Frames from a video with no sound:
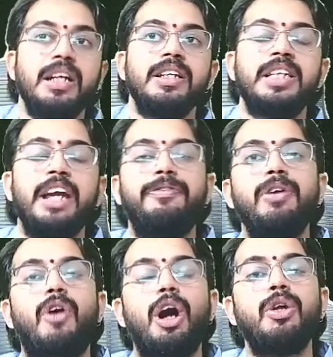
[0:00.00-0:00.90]
See, if you
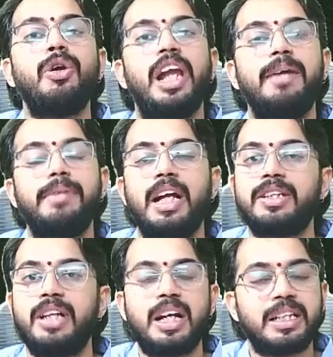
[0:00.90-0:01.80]
want to claim deduction
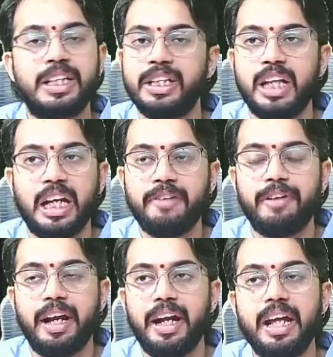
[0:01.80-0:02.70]
under section
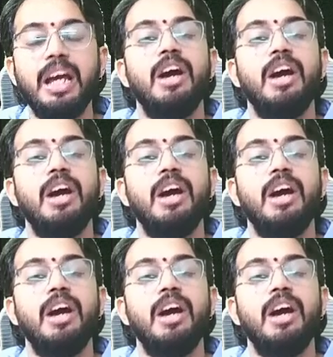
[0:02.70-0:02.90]
35AD,